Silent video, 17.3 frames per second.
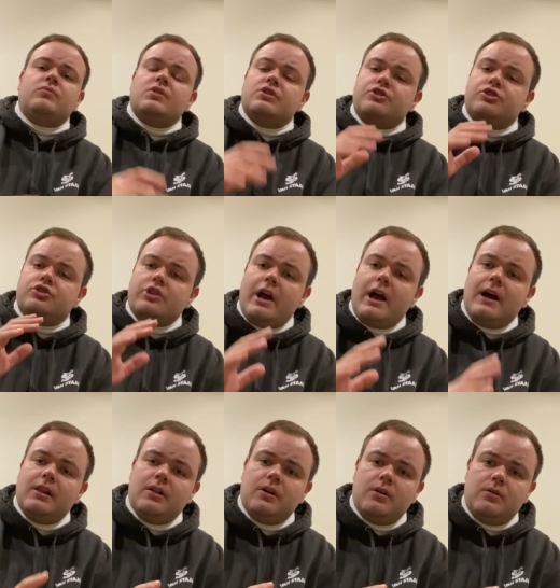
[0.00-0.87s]

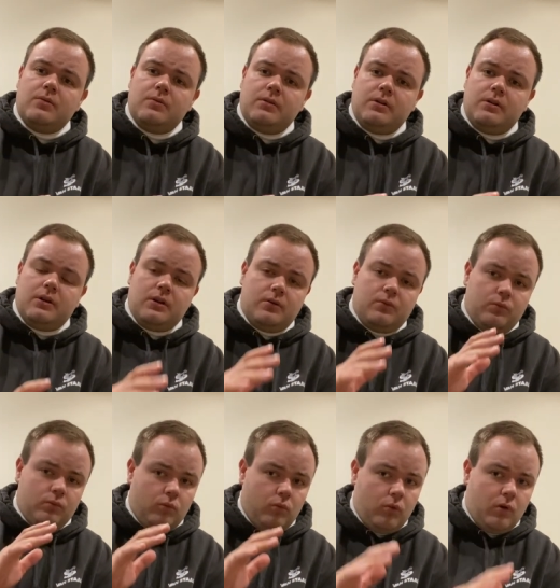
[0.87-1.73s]
shallow
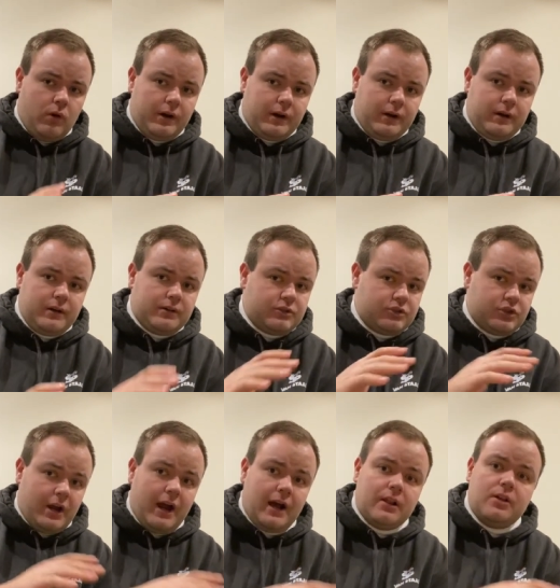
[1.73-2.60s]
water,
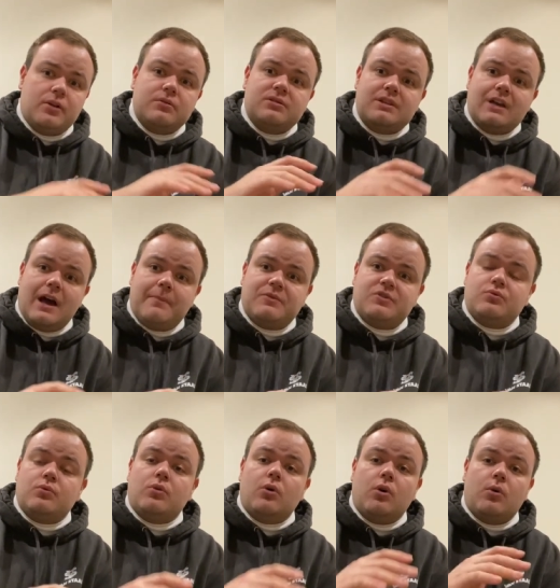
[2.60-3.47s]
shallow depths
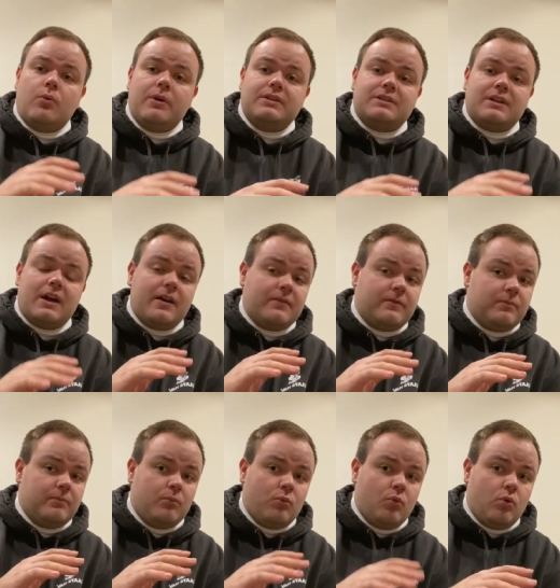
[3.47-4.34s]
will always have
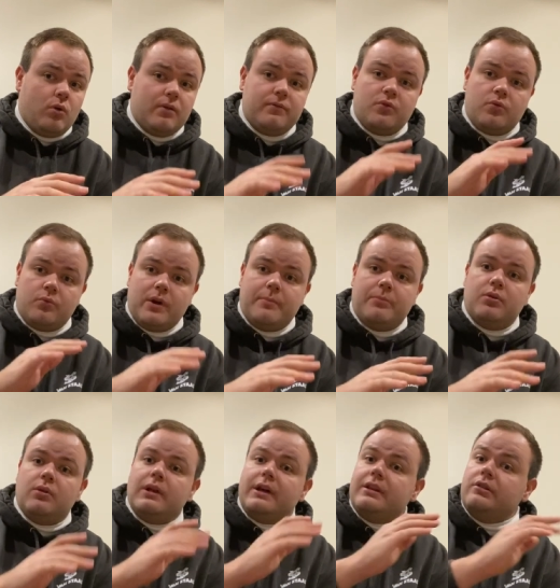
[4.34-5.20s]
more of a
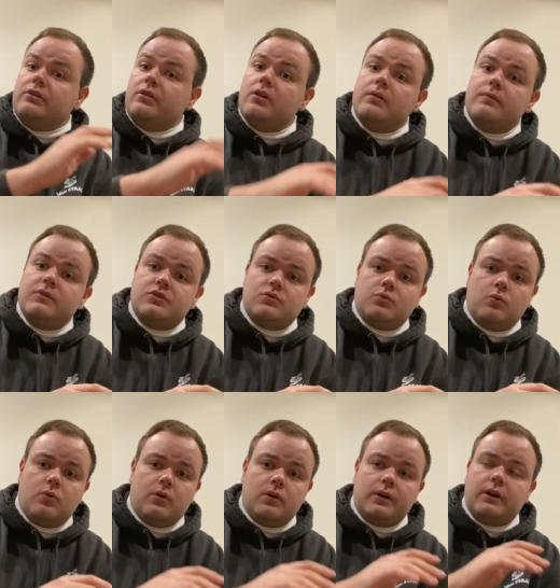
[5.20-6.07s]
ripple and nervous
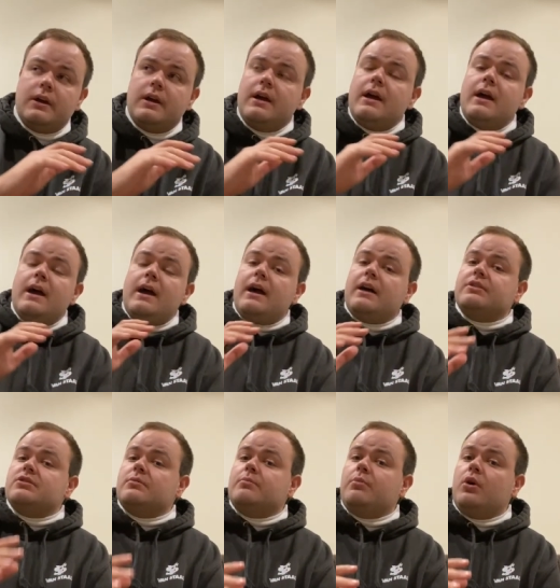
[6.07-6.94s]
water
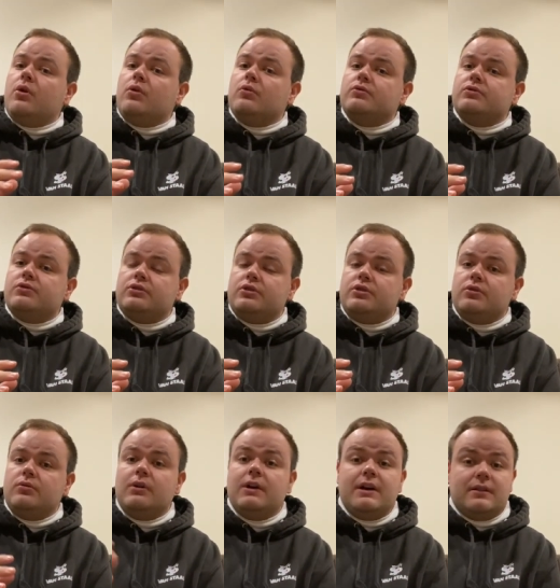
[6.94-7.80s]
as opposed
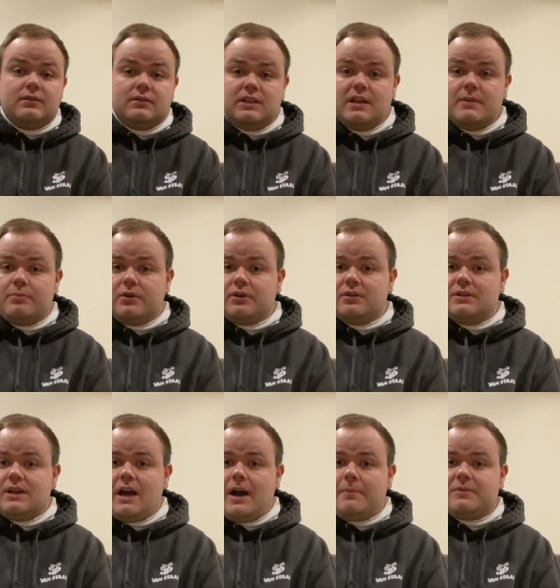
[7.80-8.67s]
to deeper
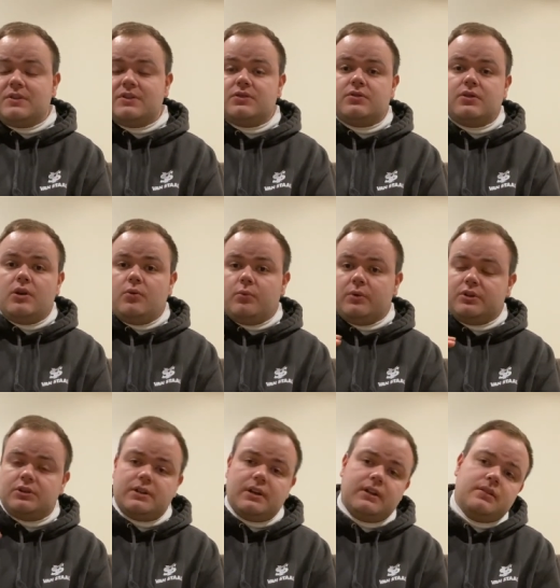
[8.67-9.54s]
depths,
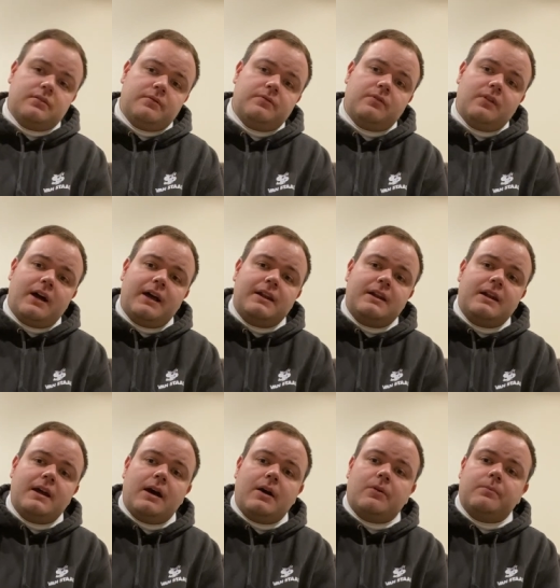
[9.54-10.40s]
which tend to flatten
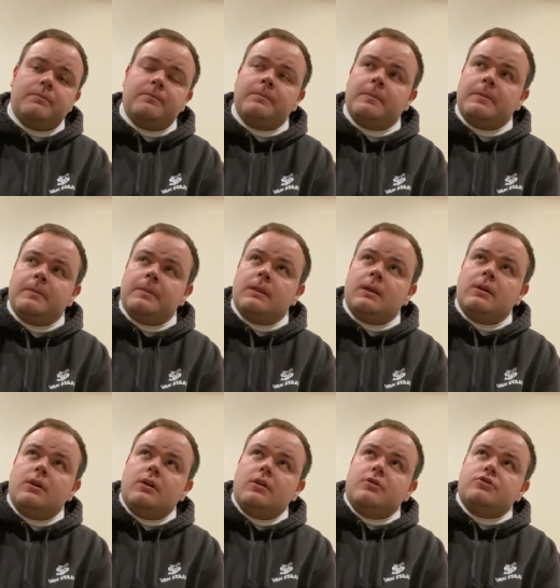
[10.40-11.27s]
out.
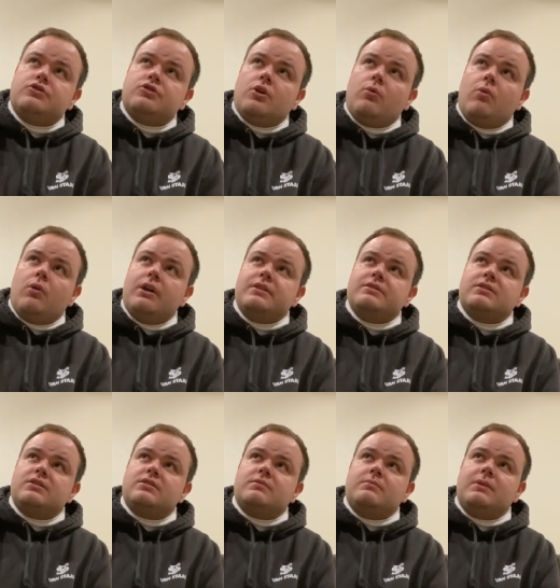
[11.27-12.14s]
So what does
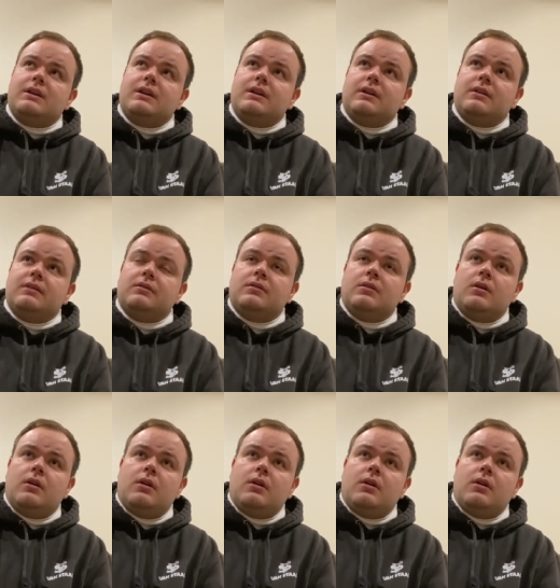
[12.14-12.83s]
this mean